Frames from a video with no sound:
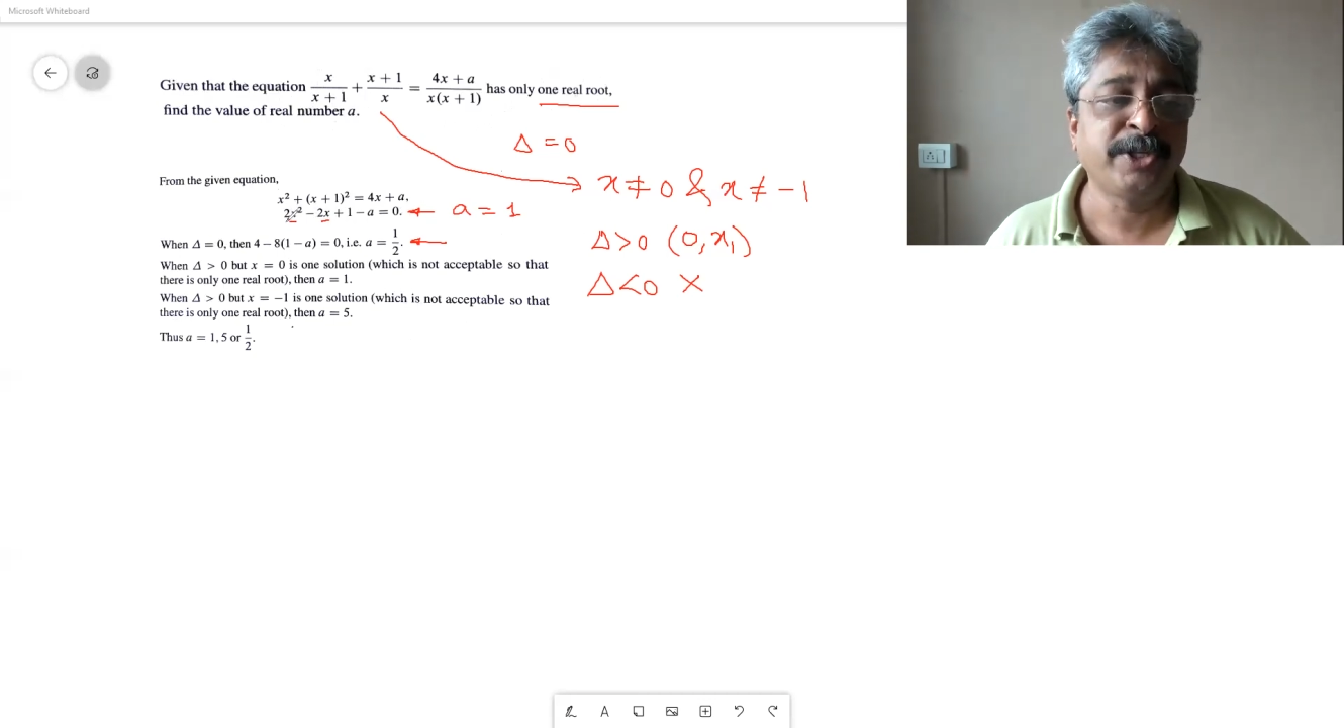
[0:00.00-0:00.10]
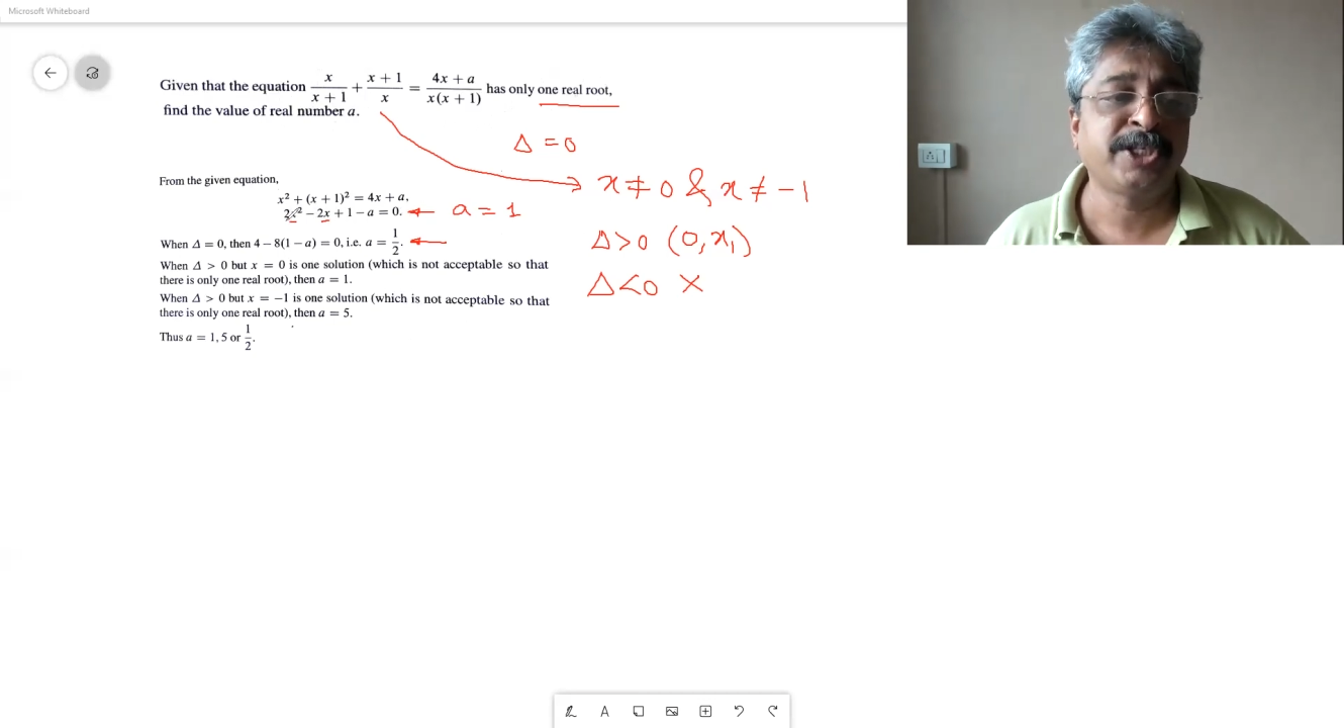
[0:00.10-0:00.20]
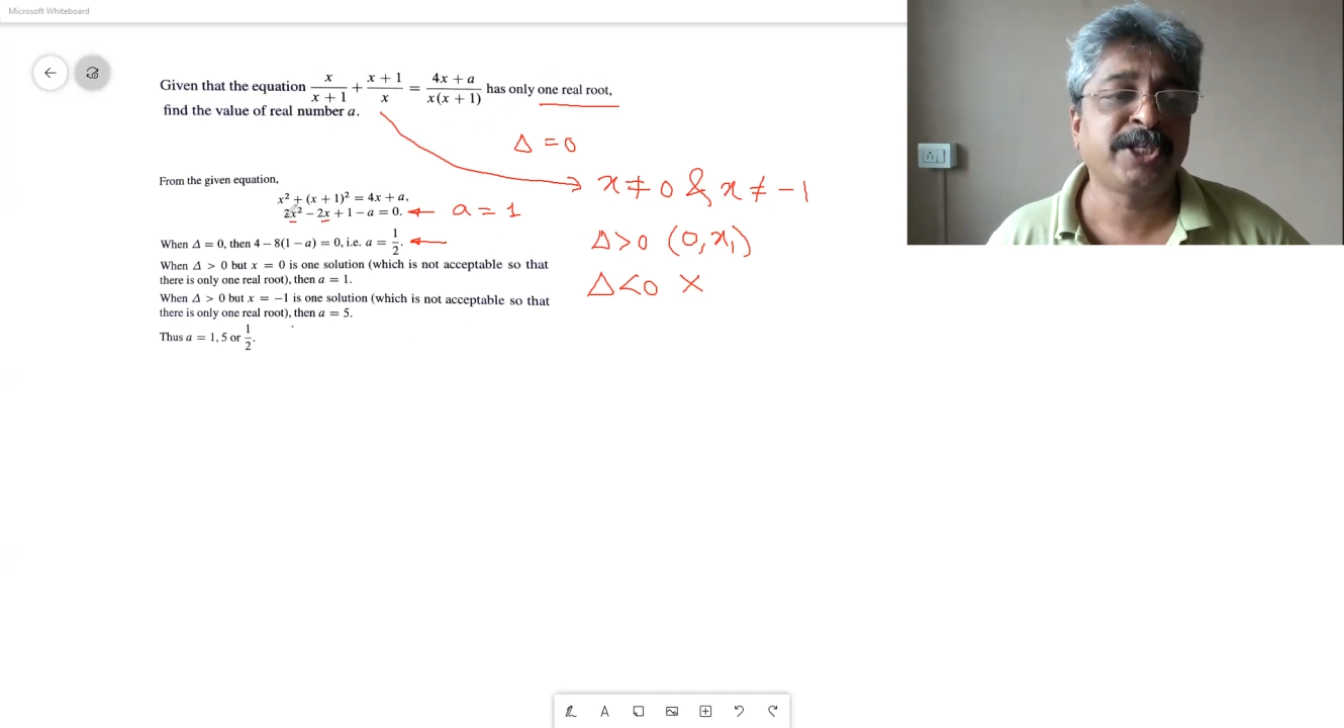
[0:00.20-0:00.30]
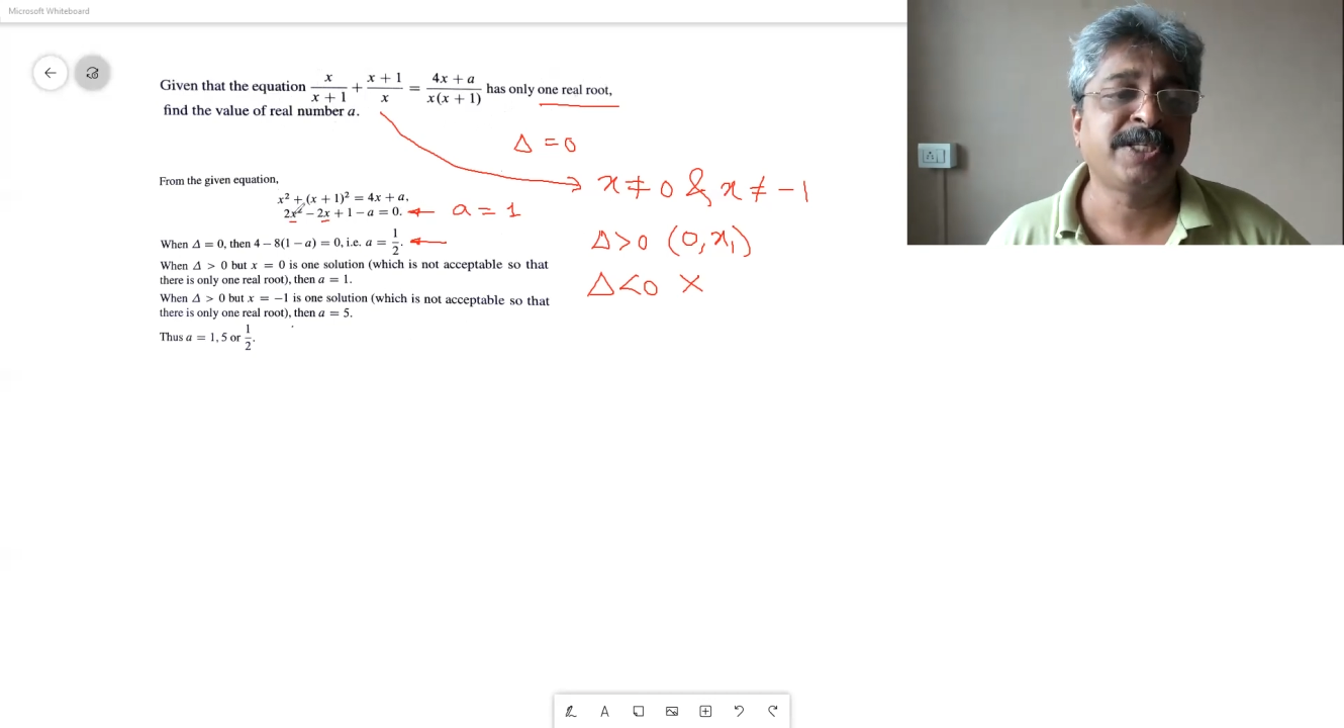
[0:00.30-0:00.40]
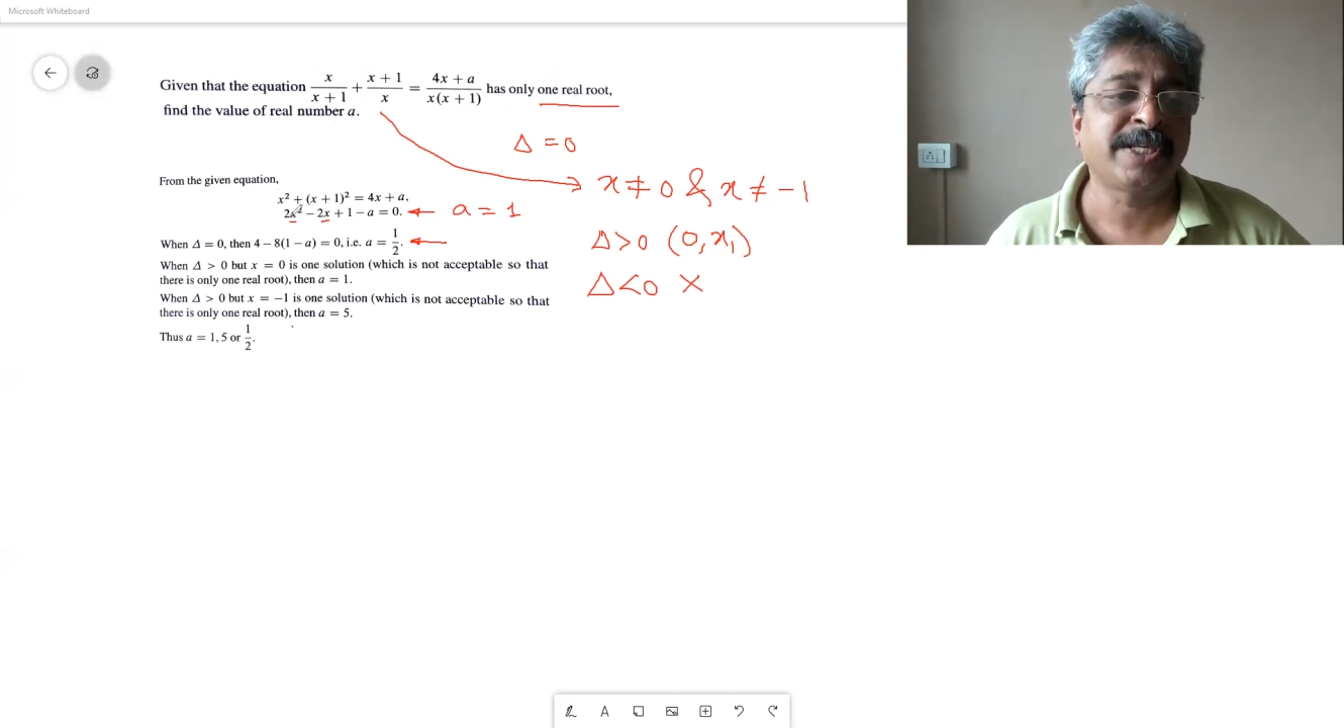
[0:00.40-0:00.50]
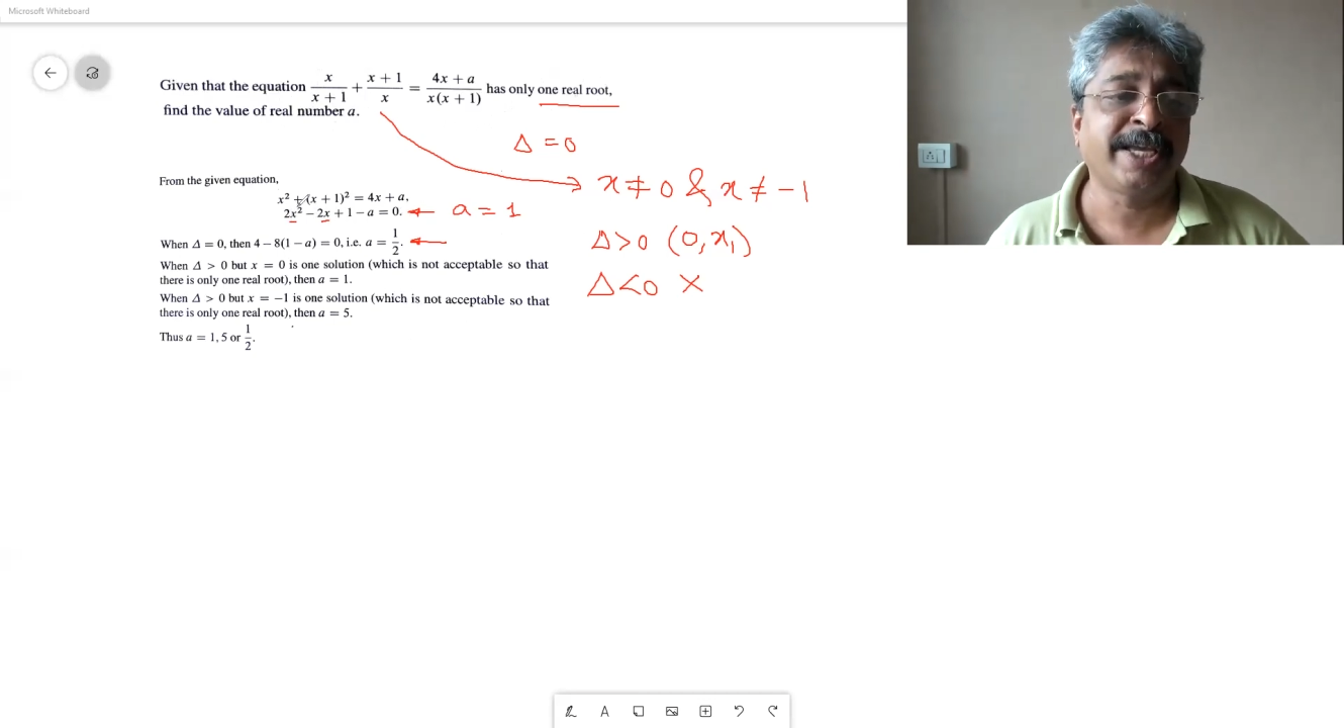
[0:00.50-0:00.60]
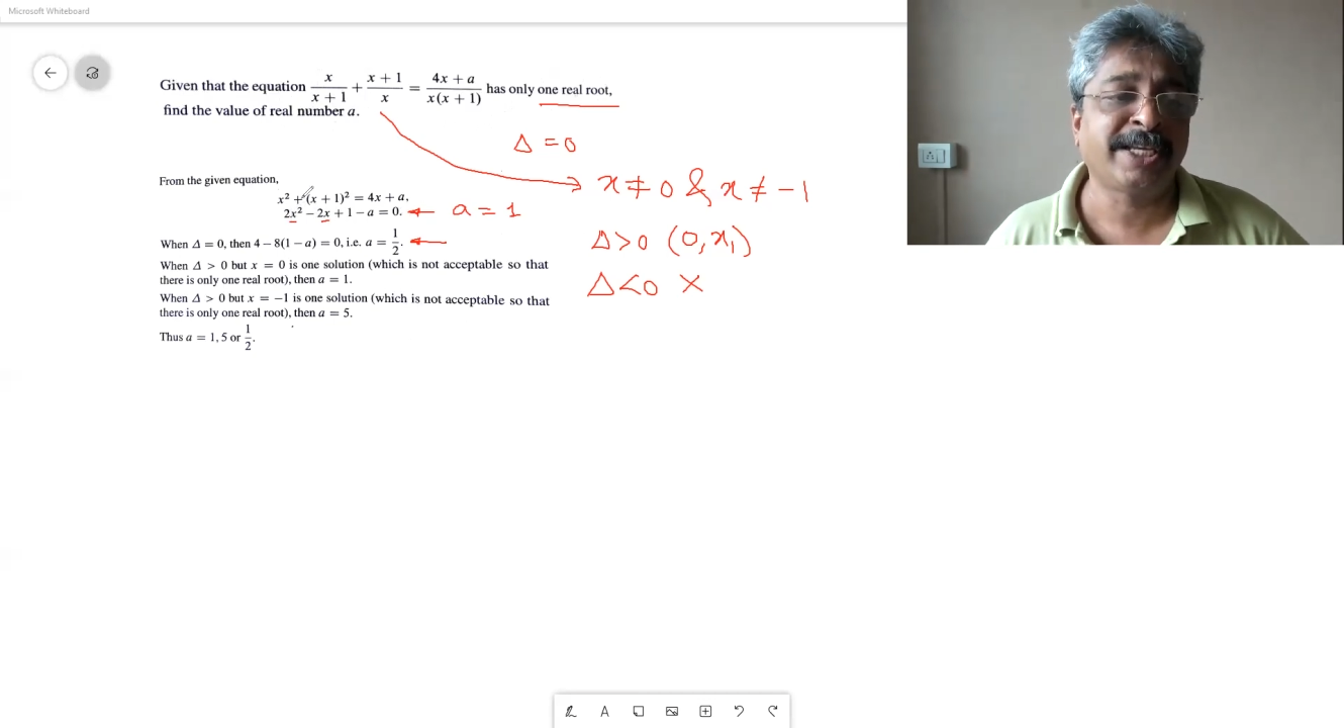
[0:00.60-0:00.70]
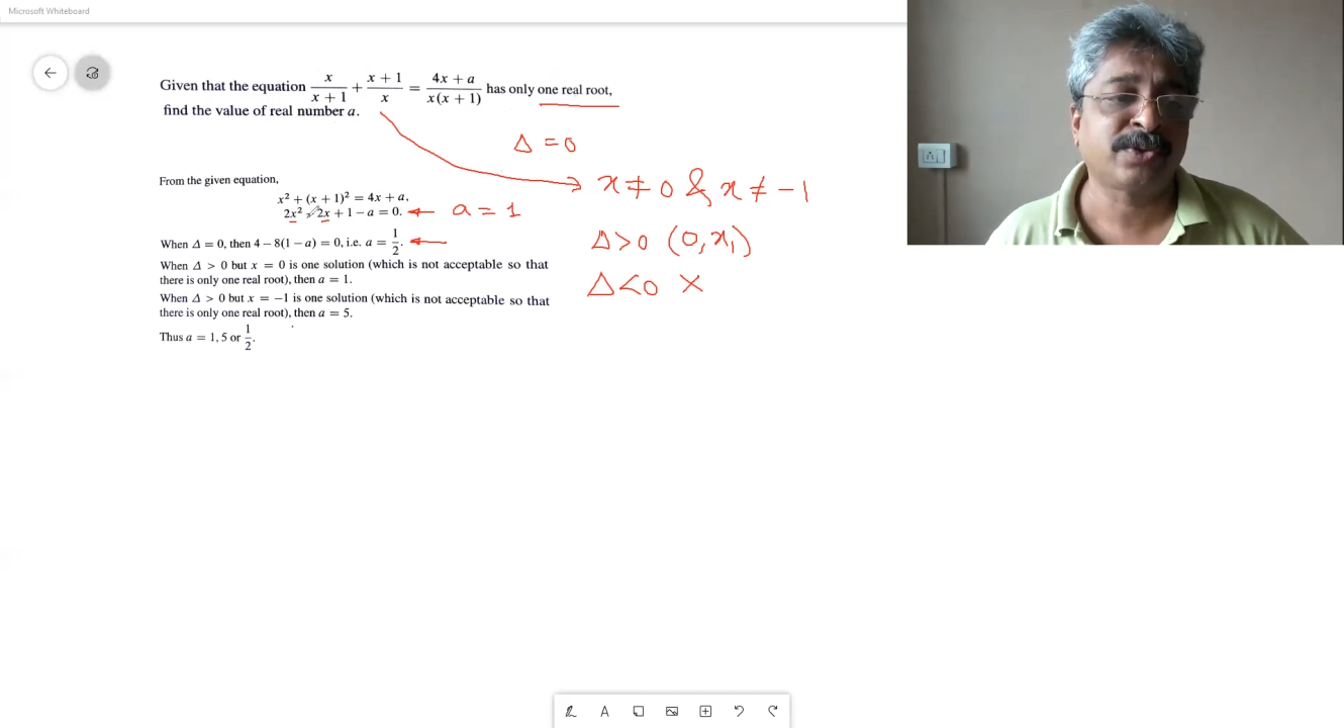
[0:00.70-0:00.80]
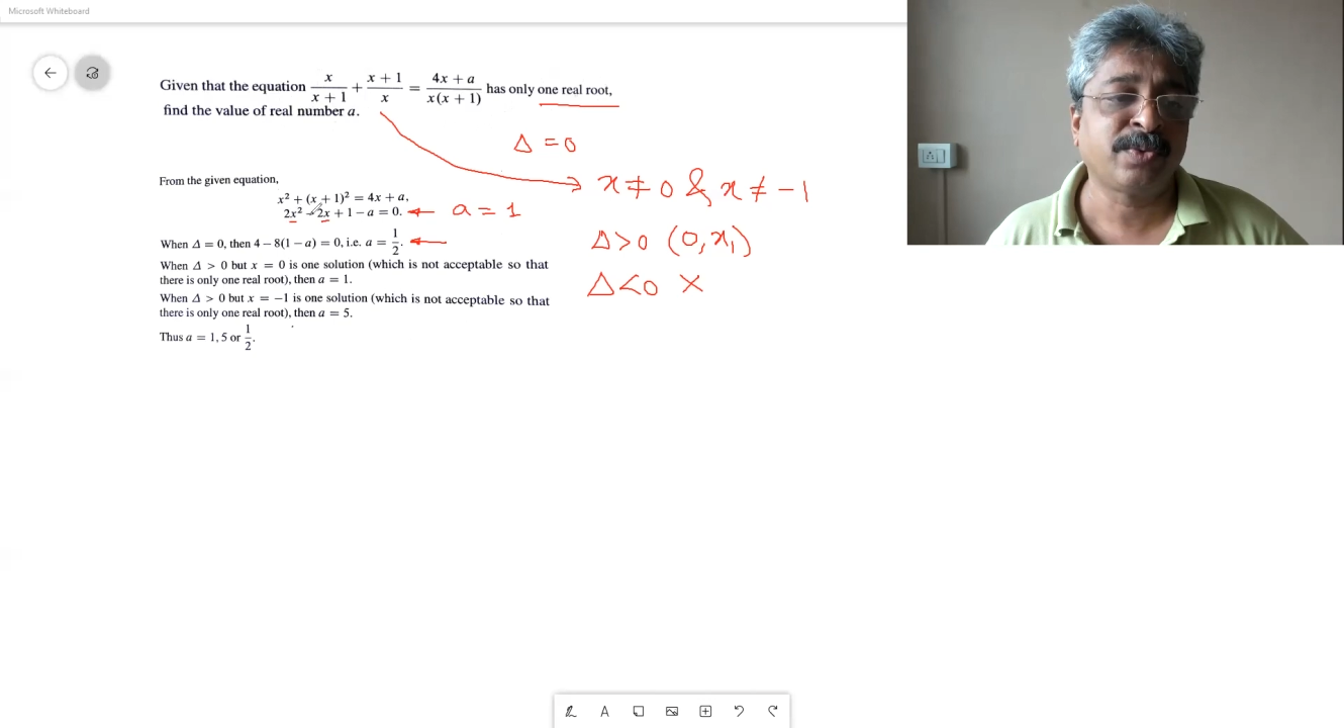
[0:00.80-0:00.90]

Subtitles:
which is x